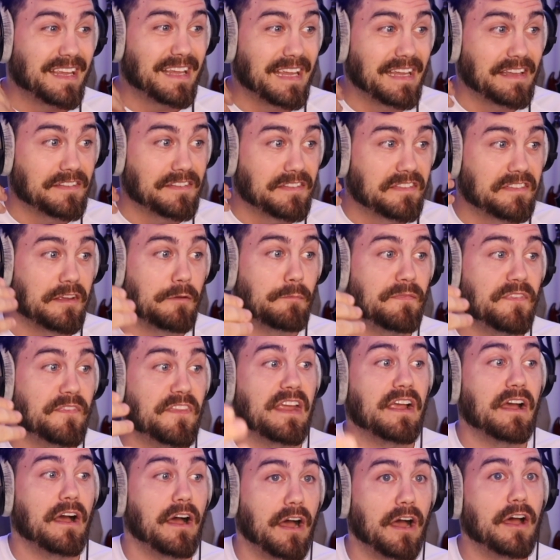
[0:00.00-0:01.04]
is
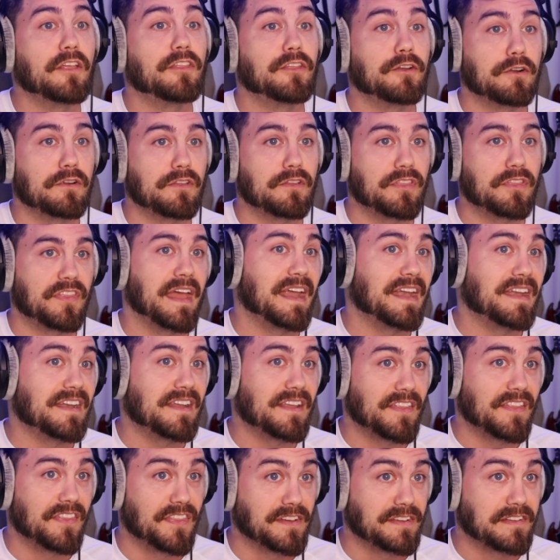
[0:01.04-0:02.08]
something other
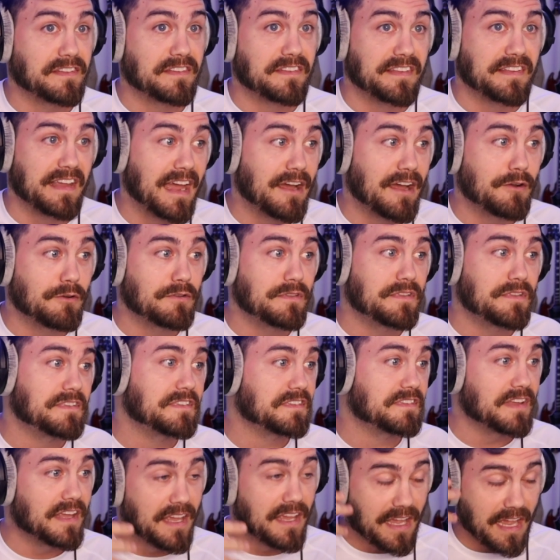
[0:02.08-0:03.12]
than the
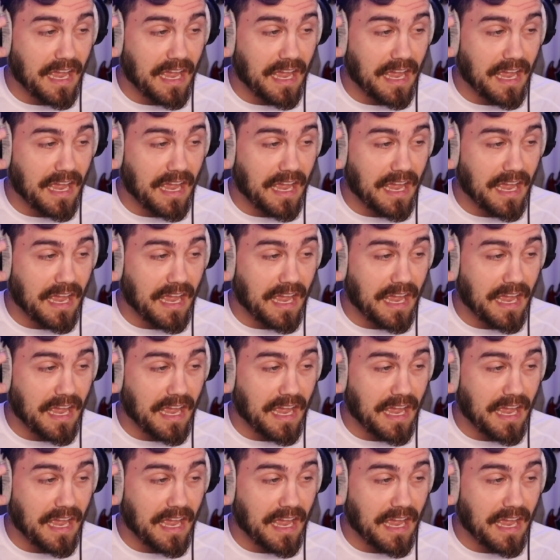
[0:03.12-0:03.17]
sounds